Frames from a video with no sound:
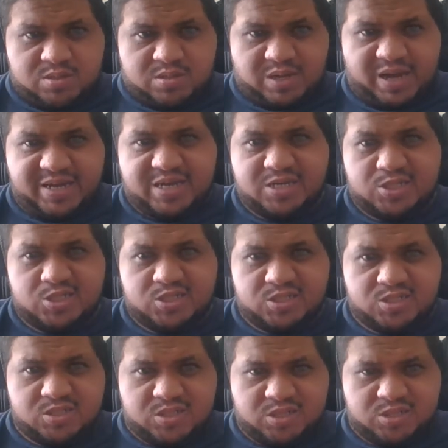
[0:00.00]
Like that's
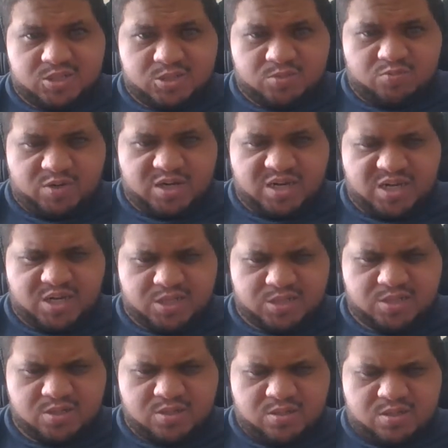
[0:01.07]
just what it
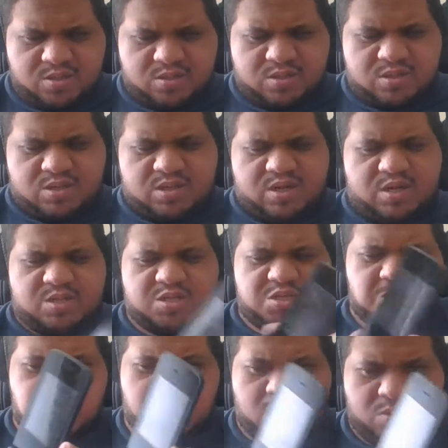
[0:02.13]
is. And
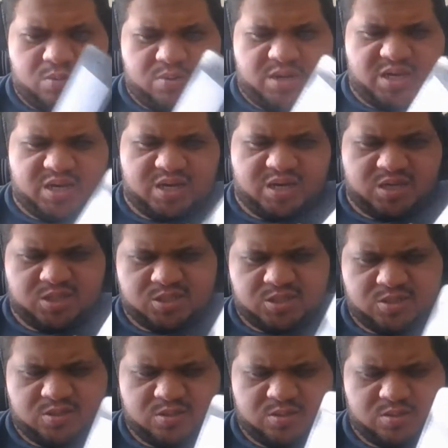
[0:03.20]
this phone
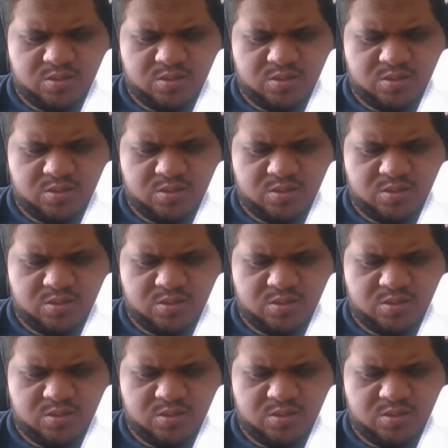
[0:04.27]
has